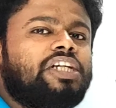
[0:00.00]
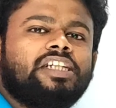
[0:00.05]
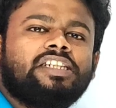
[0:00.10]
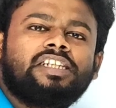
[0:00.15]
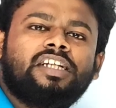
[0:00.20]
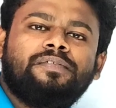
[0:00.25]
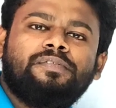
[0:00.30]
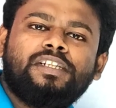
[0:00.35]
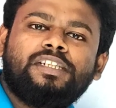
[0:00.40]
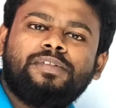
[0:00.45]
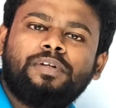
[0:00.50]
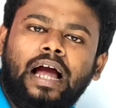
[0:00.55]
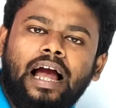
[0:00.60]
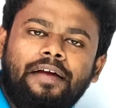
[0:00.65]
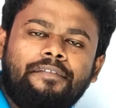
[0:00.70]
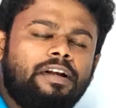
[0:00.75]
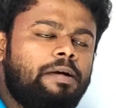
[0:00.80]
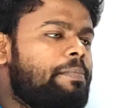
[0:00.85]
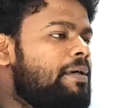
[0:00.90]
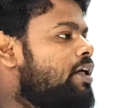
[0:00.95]
session which
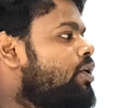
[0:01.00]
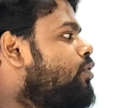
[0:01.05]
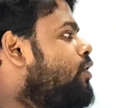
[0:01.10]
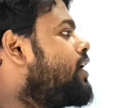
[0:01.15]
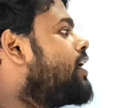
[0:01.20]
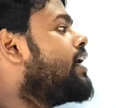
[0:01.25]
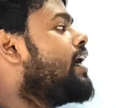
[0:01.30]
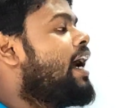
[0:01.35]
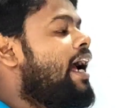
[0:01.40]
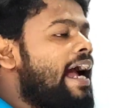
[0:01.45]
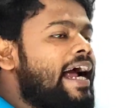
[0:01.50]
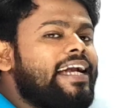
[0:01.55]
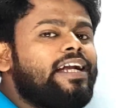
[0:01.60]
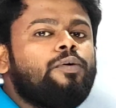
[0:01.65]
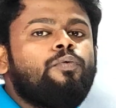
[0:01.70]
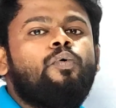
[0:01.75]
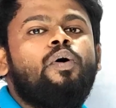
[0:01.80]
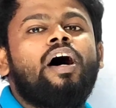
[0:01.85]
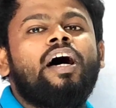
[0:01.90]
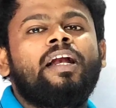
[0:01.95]
I will be doing
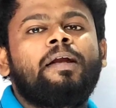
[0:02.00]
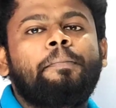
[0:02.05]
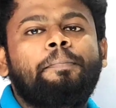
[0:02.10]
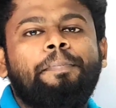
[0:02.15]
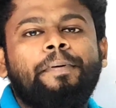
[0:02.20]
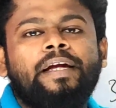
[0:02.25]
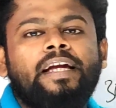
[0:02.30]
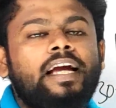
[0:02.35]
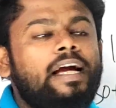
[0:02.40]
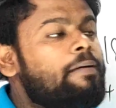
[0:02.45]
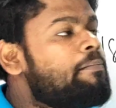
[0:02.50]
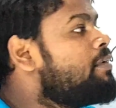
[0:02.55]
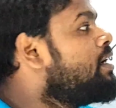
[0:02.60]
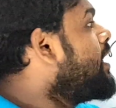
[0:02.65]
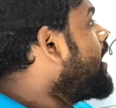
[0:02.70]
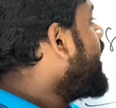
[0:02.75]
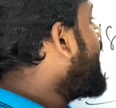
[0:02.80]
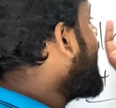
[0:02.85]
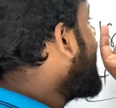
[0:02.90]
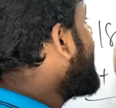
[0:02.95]
at 1 p.m.
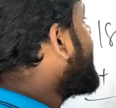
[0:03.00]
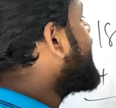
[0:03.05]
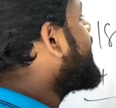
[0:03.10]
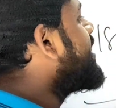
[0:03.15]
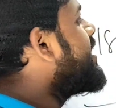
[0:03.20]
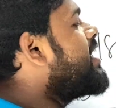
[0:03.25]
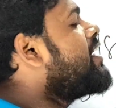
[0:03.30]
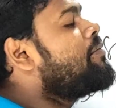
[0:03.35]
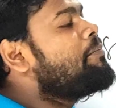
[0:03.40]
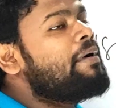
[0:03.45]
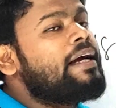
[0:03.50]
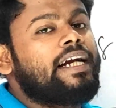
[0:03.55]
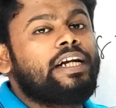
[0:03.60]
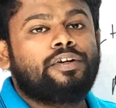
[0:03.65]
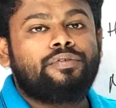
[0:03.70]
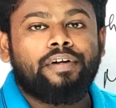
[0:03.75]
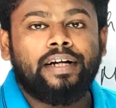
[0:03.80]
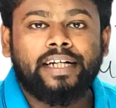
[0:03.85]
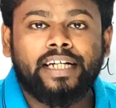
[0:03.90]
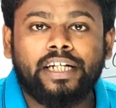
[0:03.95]
18 May
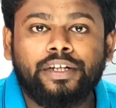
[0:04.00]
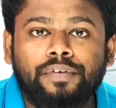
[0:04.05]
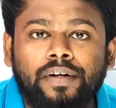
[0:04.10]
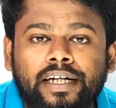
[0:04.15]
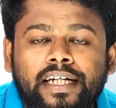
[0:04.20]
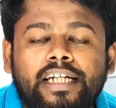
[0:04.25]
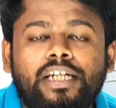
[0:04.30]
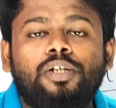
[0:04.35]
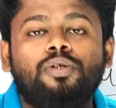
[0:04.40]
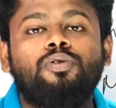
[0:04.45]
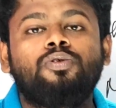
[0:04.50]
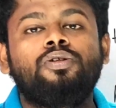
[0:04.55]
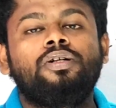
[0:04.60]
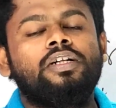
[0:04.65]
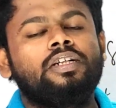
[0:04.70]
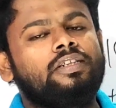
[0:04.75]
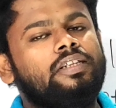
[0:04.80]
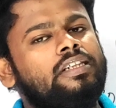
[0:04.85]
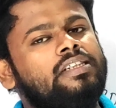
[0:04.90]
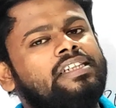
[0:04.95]
2022.
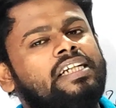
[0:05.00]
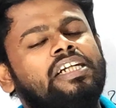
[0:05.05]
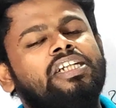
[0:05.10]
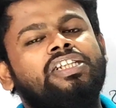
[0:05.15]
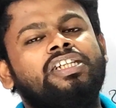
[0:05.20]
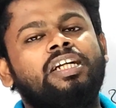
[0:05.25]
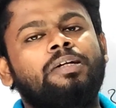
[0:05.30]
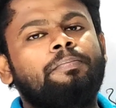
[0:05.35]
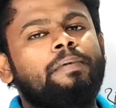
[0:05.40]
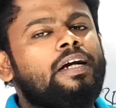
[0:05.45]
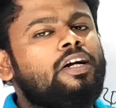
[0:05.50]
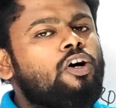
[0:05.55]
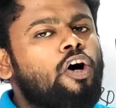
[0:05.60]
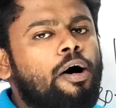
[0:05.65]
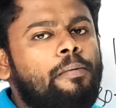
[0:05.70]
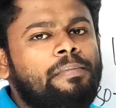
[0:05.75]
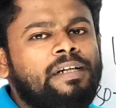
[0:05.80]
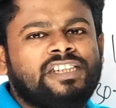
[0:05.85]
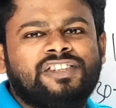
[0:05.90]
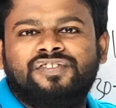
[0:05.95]
The session may
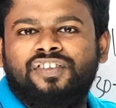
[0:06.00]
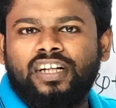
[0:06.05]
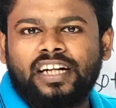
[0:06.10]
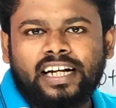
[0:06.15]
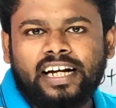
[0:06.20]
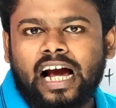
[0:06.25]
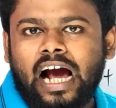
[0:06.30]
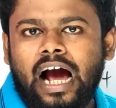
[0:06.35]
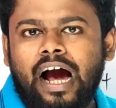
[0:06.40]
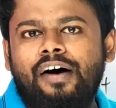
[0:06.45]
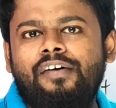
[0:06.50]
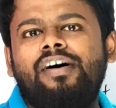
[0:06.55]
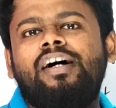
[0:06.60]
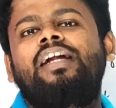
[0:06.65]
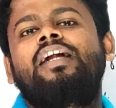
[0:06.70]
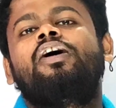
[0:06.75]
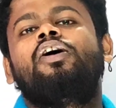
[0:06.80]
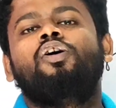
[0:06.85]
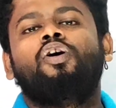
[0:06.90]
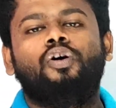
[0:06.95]
commence for an
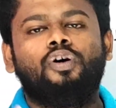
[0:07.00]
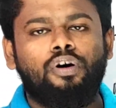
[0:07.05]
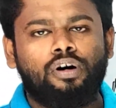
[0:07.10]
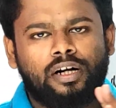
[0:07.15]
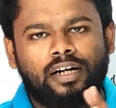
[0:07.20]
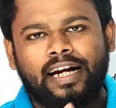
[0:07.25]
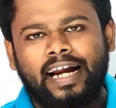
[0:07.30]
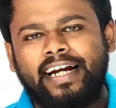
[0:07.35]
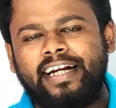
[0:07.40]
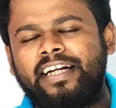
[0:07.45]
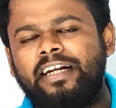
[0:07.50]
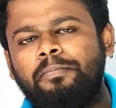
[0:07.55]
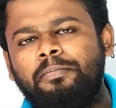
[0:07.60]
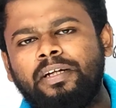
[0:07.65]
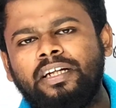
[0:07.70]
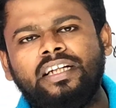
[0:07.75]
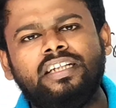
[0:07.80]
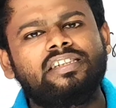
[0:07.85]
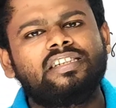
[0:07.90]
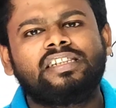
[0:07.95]
hour or 90
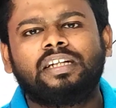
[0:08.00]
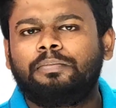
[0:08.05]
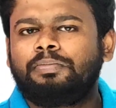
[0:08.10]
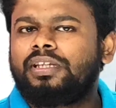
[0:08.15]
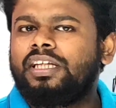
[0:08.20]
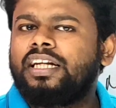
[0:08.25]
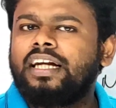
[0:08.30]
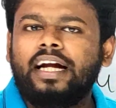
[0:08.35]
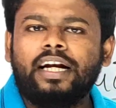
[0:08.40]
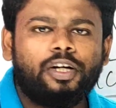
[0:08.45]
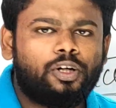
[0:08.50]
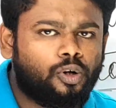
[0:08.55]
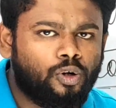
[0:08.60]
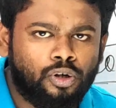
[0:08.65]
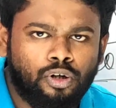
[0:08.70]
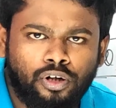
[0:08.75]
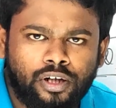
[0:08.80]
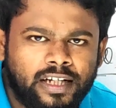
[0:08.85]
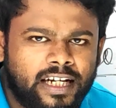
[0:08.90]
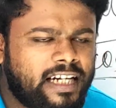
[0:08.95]
minutes, something I
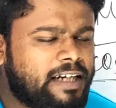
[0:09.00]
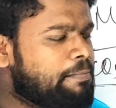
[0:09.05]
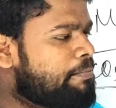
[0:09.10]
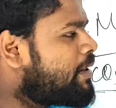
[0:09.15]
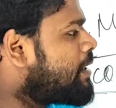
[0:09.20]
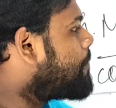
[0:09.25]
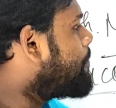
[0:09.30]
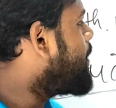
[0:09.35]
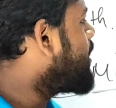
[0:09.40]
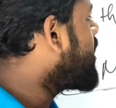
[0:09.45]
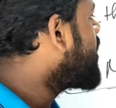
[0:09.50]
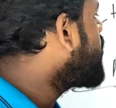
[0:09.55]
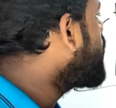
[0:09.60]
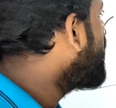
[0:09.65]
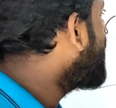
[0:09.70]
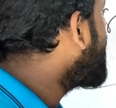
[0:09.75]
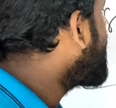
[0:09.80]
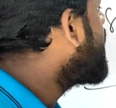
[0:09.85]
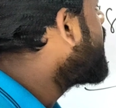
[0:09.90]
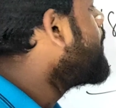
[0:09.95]
don't know yet, but
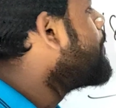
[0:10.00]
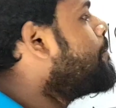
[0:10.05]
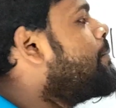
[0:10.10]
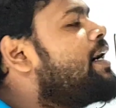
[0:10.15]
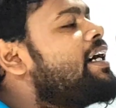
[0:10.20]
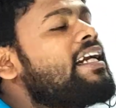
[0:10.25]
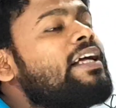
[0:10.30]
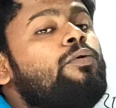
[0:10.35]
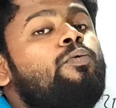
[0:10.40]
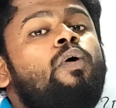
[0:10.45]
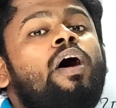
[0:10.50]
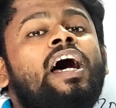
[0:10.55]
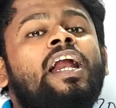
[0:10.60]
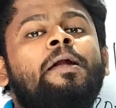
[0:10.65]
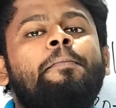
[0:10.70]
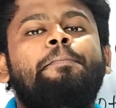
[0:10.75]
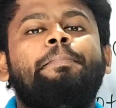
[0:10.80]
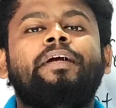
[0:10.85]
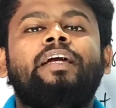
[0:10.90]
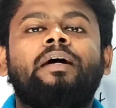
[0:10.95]
particular, but
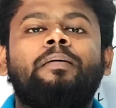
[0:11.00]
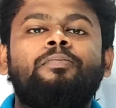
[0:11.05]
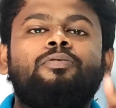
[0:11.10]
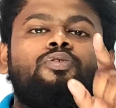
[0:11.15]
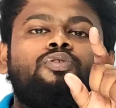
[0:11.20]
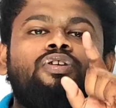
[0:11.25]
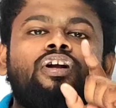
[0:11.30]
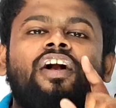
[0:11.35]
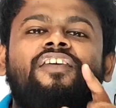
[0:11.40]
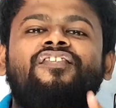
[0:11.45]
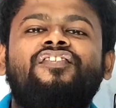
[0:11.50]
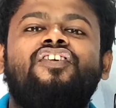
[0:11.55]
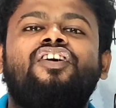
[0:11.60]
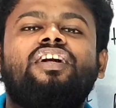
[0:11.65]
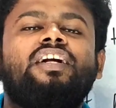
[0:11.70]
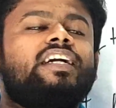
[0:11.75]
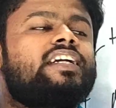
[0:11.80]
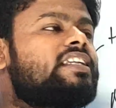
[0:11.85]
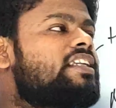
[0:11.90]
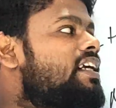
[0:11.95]
1 p.m. do not
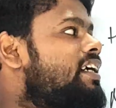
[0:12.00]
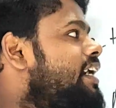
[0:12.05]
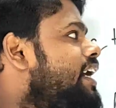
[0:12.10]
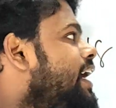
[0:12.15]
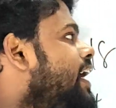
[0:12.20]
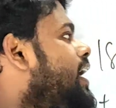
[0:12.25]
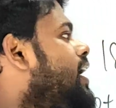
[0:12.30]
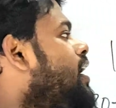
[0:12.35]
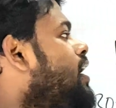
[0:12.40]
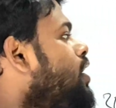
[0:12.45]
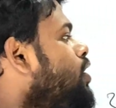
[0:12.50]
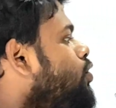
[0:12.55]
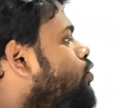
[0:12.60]
forget the day,